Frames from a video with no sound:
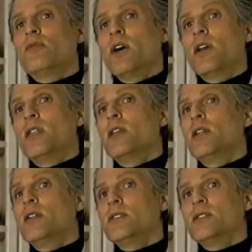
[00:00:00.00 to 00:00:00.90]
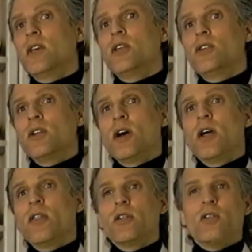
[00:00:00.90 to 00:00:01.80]
find that it's centered
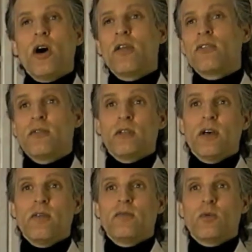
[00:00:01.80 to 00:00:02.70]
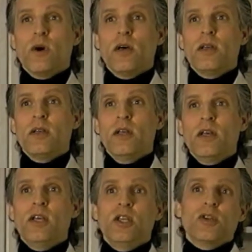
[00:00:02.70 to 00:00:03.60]
on the loss of a loved one,
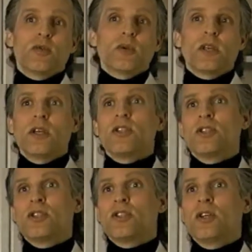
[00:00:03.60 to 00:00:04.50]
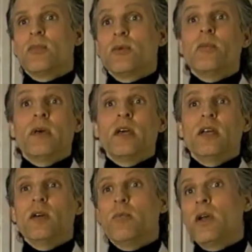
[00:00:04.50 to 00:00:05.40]
either a relationship, a
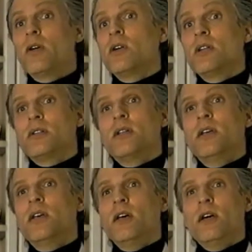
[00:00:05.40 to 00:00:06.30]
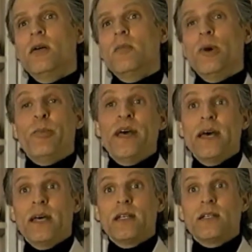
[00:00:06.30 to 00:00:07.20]
maid, a parent, a
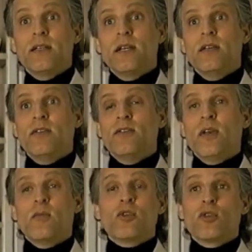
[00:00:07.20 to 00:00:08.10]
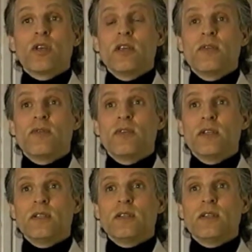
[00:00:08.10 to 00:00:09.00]
pet, some grief
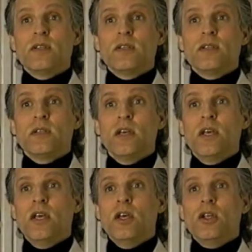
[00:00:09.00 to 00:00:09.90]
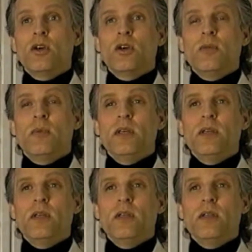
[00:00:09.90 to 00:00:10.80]
incident. It could
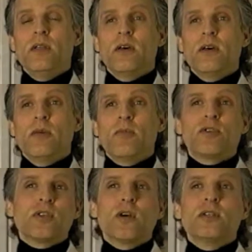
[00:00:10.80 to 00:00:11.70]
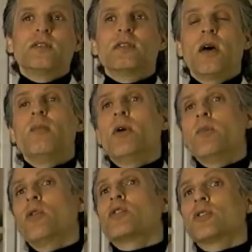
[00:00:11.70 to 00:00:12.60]
be, there's always some
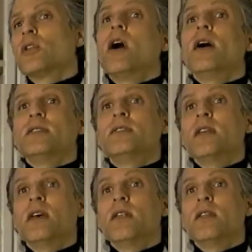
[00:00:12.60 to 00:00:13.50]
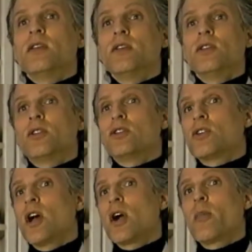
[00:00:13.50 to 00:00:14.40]
emotional onset that you can
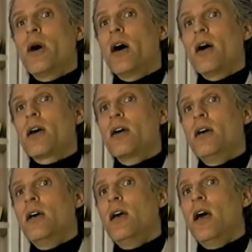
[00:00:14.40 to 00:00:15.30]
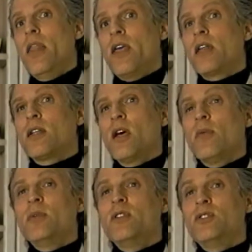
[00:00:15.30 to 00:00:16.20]
track back, and that'll
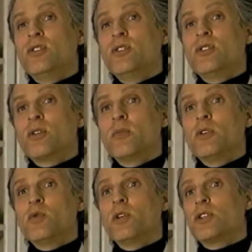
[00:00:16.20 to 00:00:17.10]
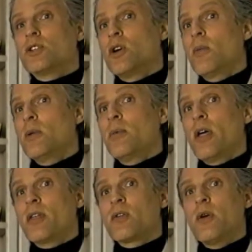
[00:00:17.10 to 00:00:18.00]
help me to determine which
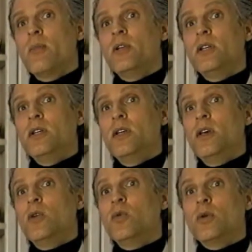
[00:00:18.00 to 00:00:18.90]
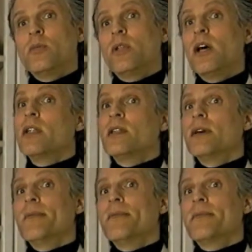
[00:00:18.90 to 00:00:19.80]
homeopathic remedy will apply to
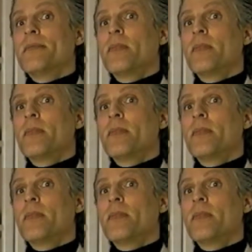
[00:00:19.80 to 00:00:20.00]
them.